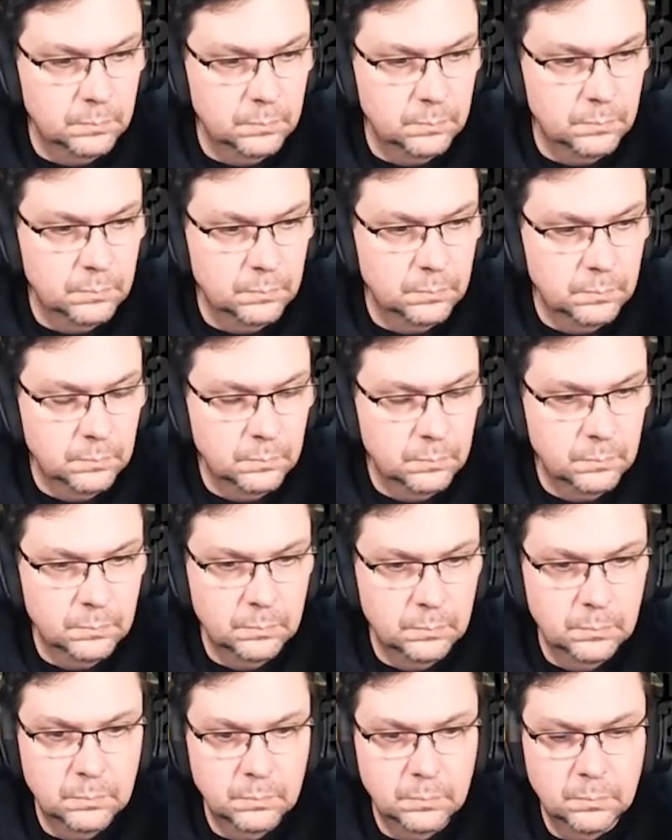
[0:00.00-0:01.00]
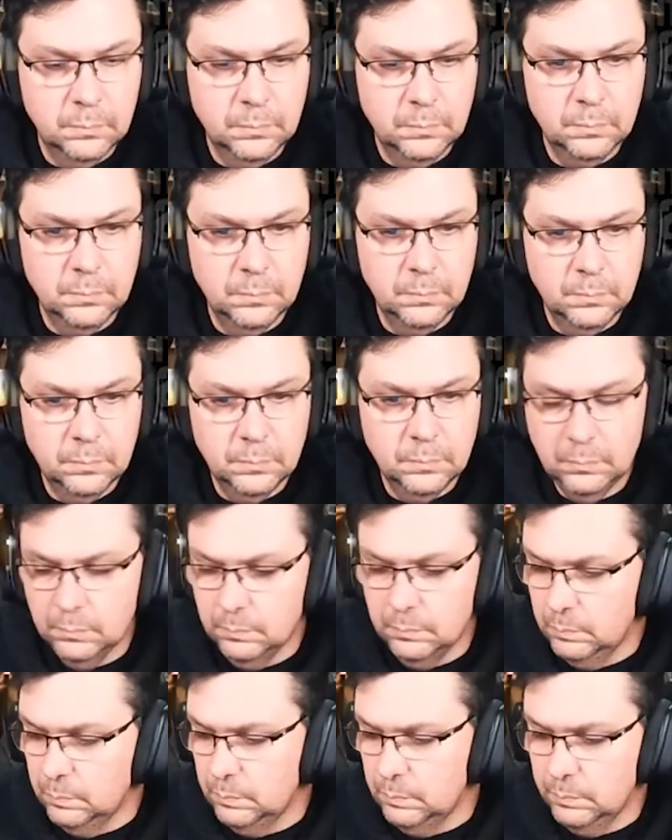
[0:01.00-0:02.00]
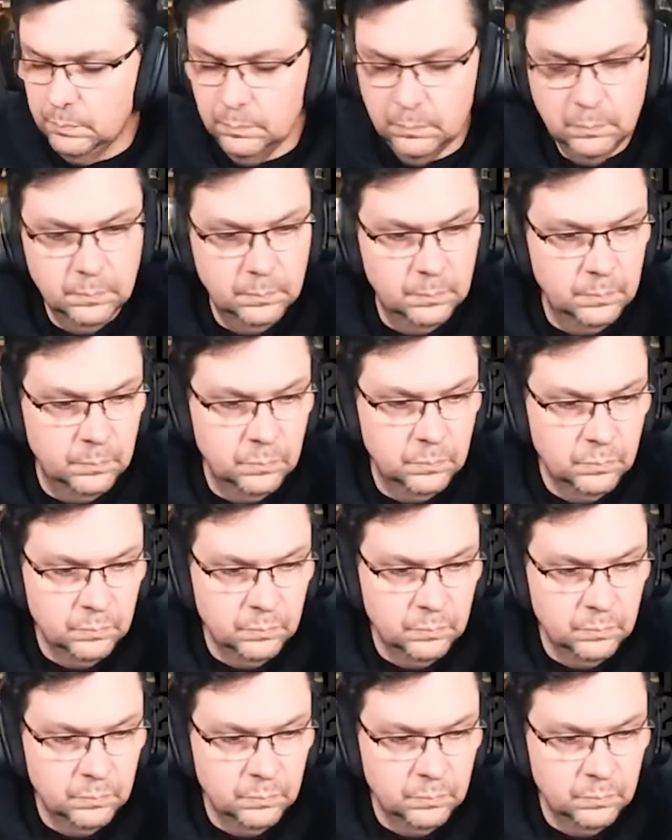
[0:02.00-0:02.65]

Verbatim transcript: um, I think that's testament to